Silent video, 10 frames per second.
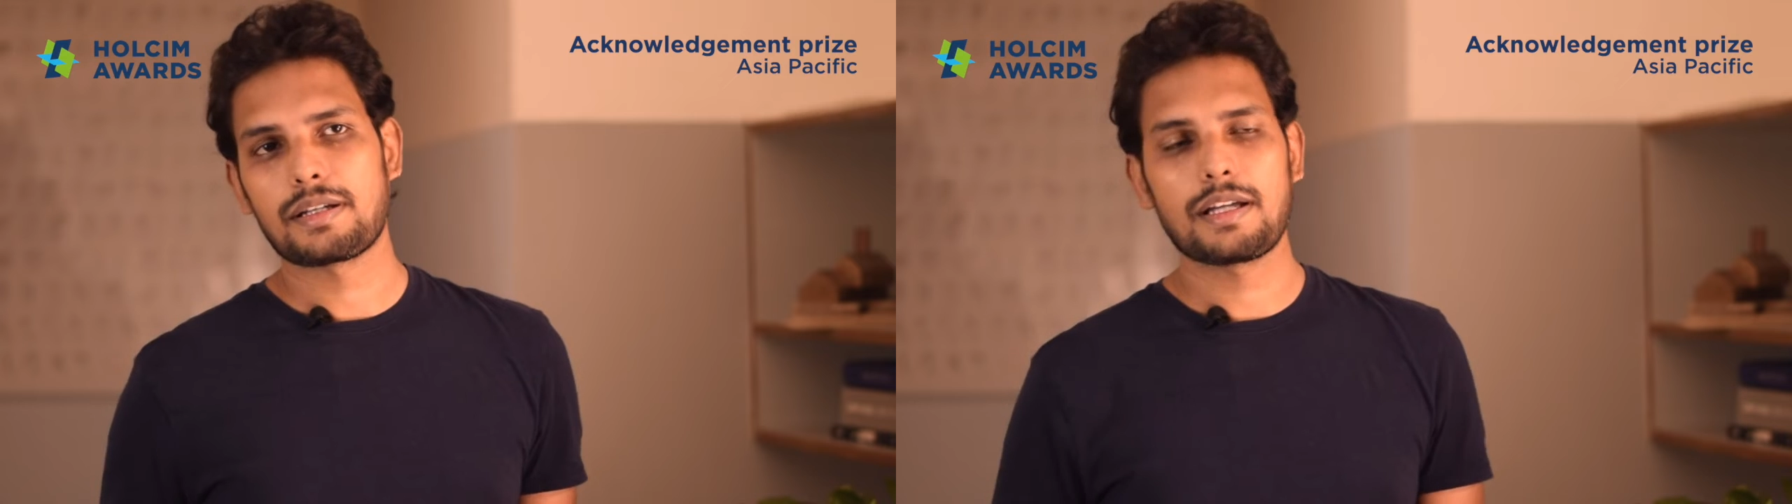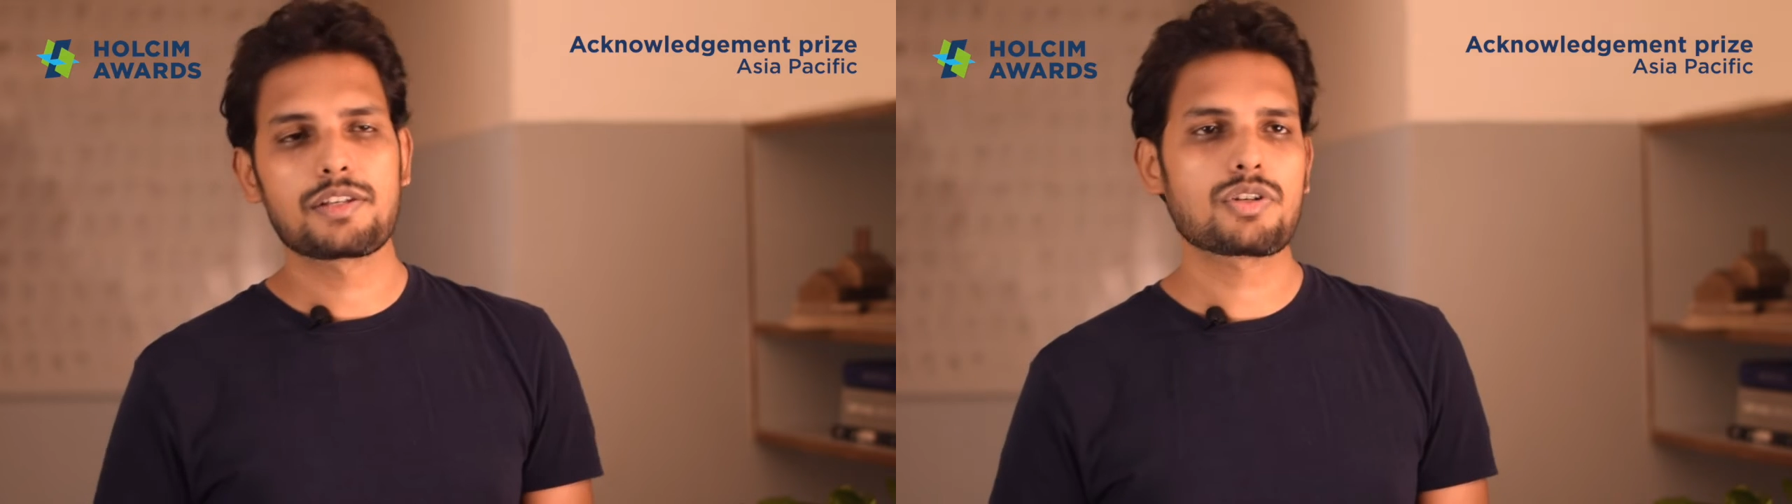
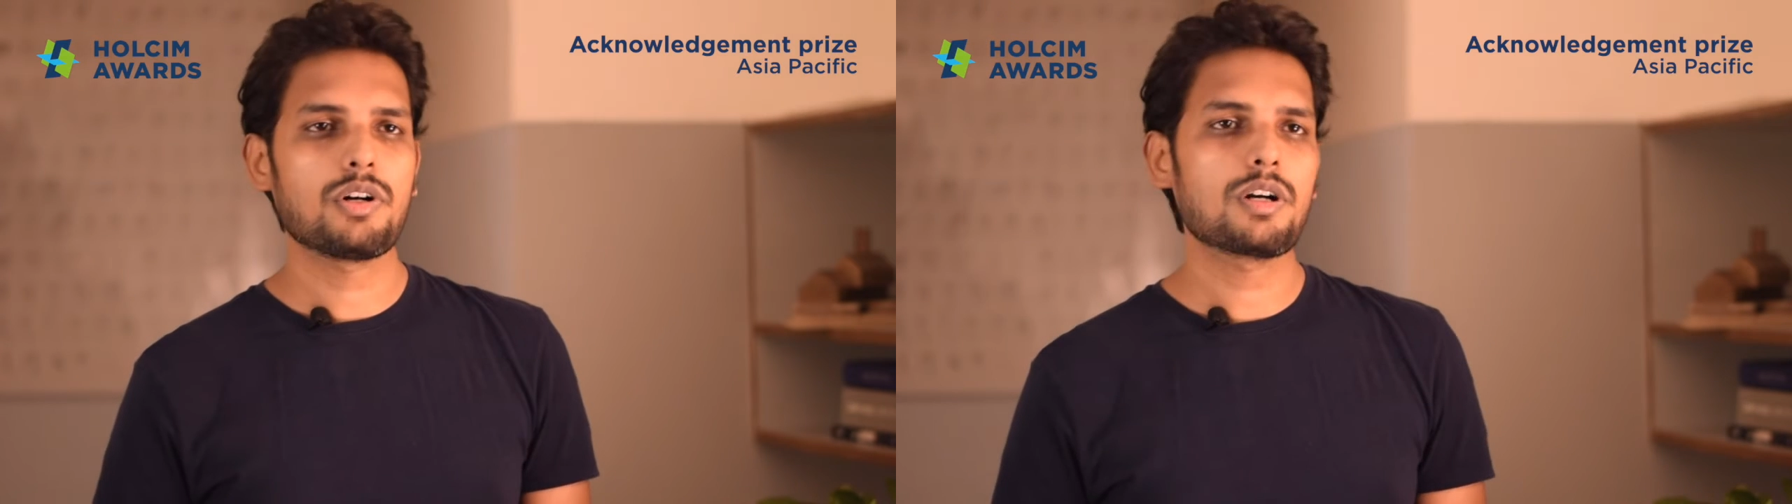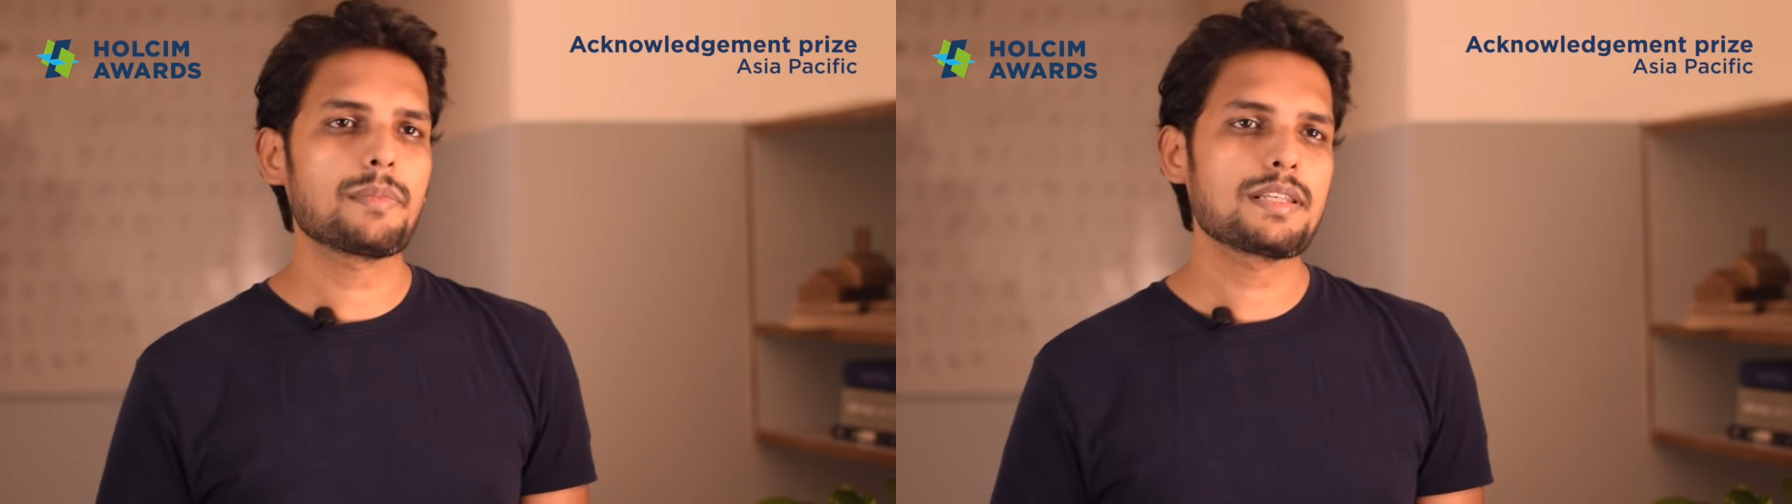
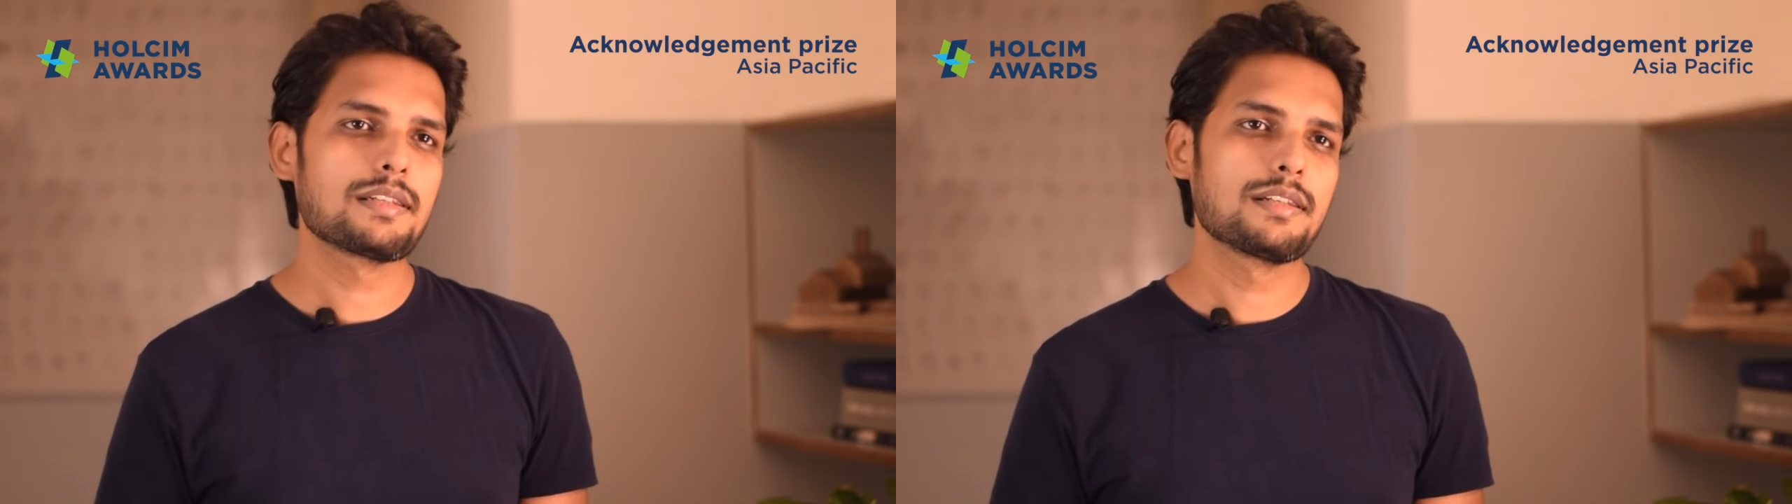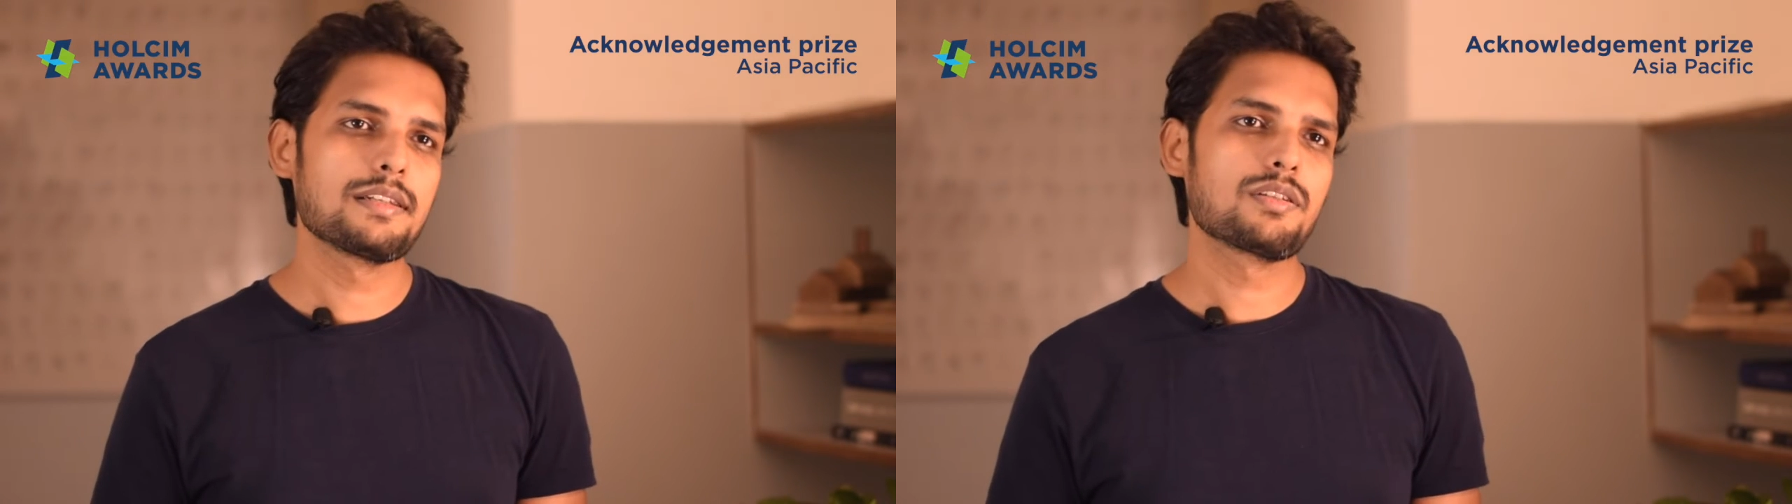ensured by
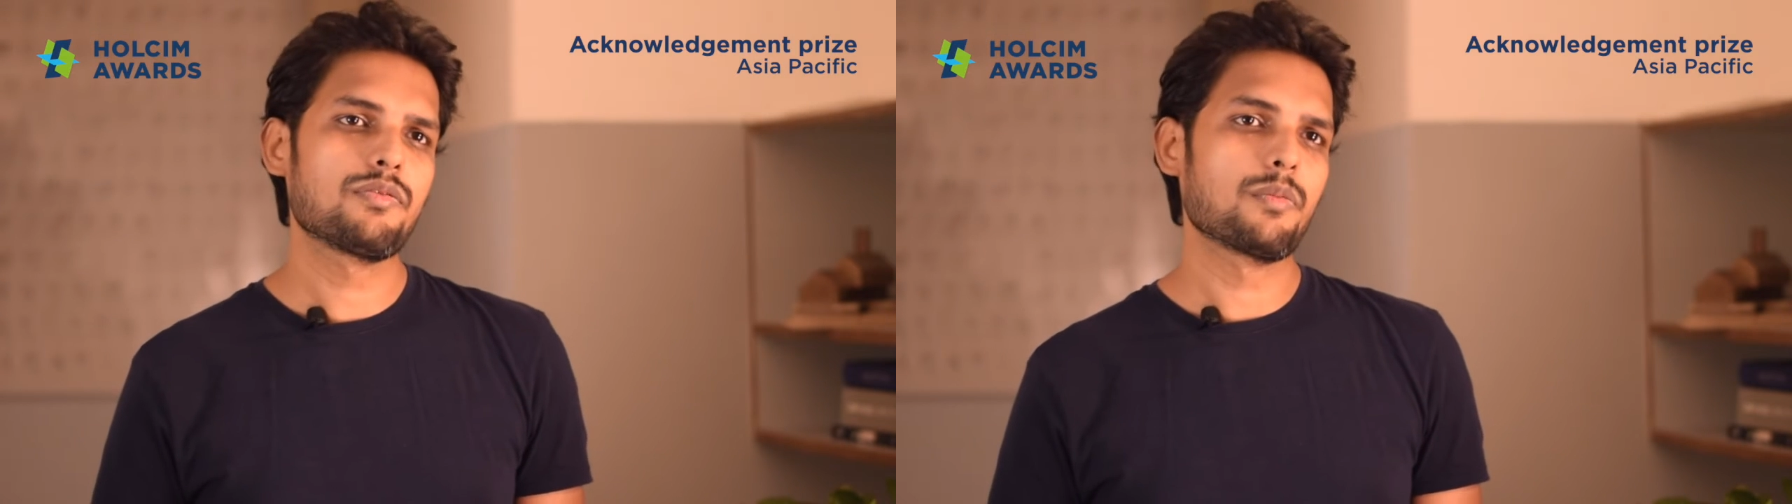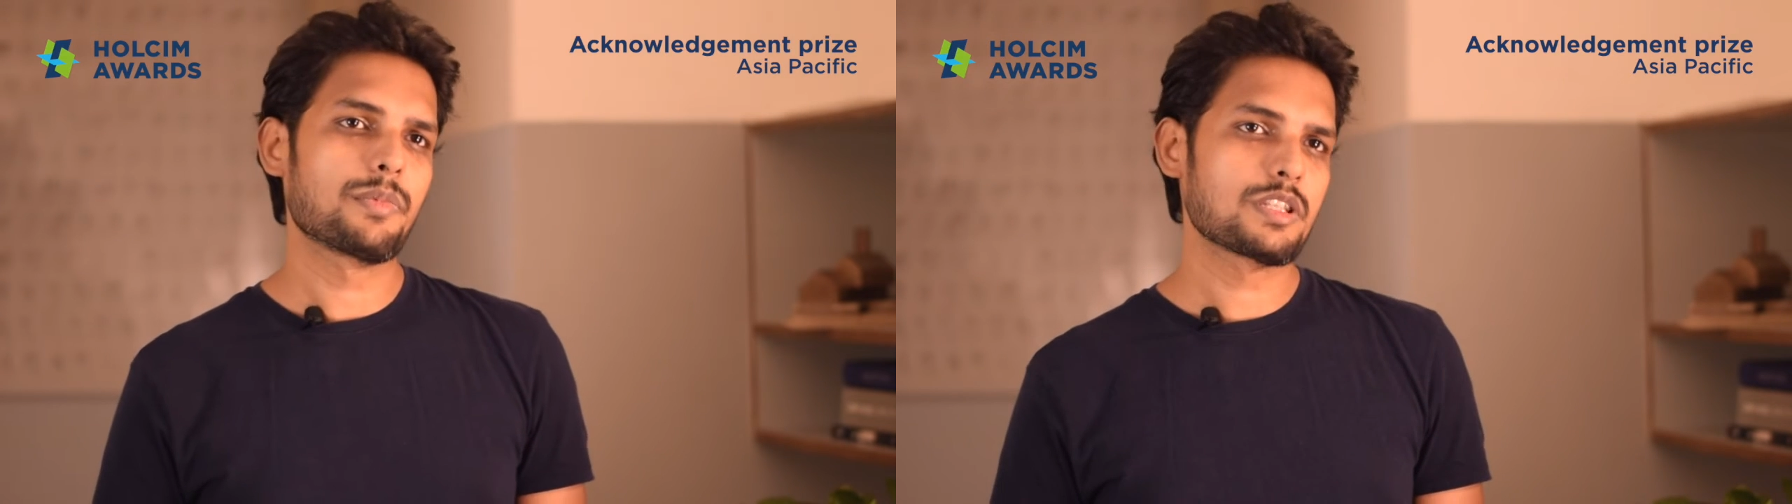series of open